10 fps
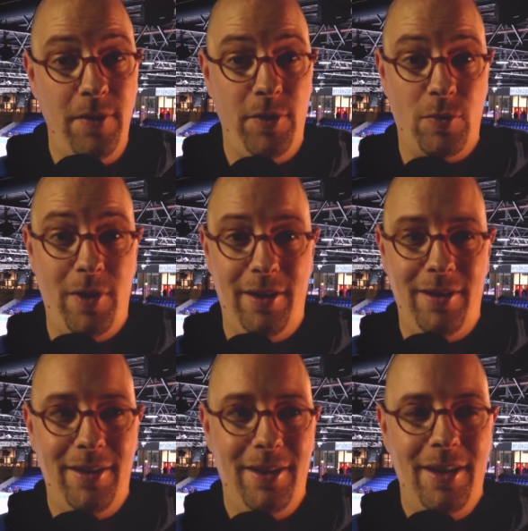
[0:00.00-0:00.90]
previous one.
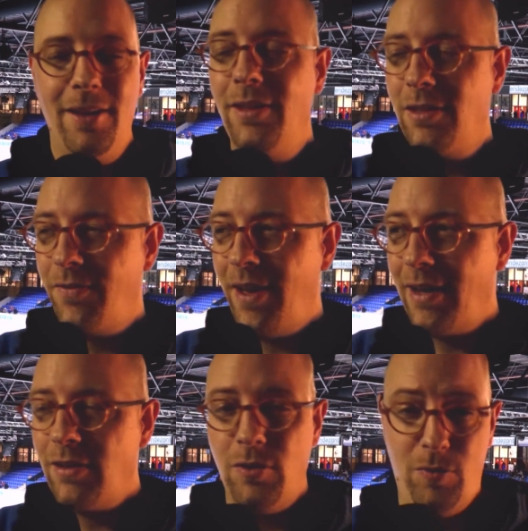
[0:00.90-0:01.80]
This
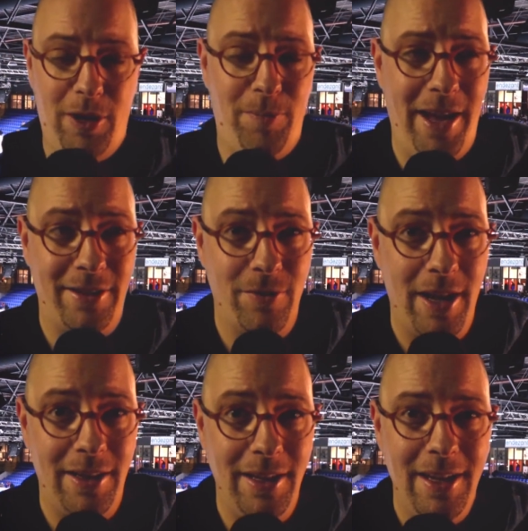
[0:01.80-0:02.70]
effect, when applied
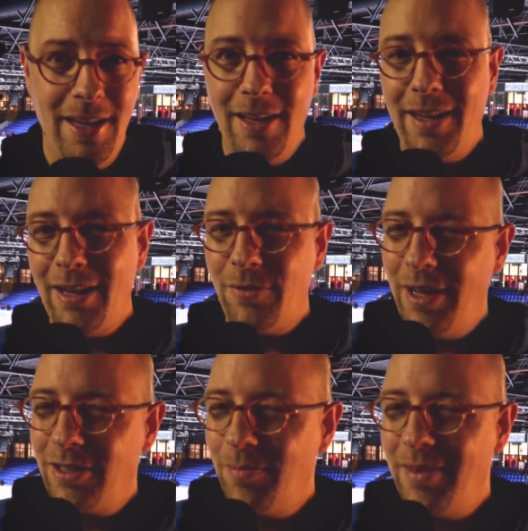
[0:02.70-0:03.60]
correctly, can
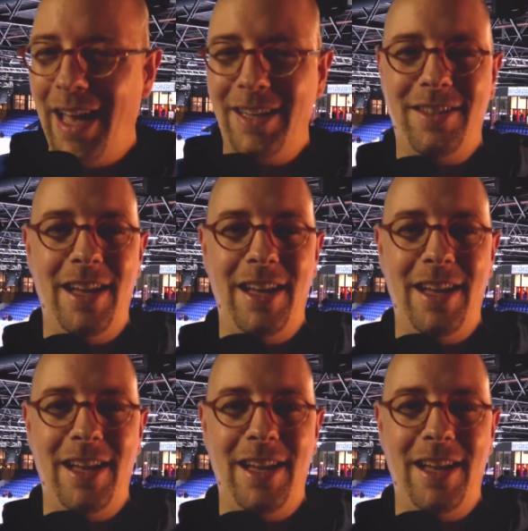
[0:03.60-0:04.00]
create some nice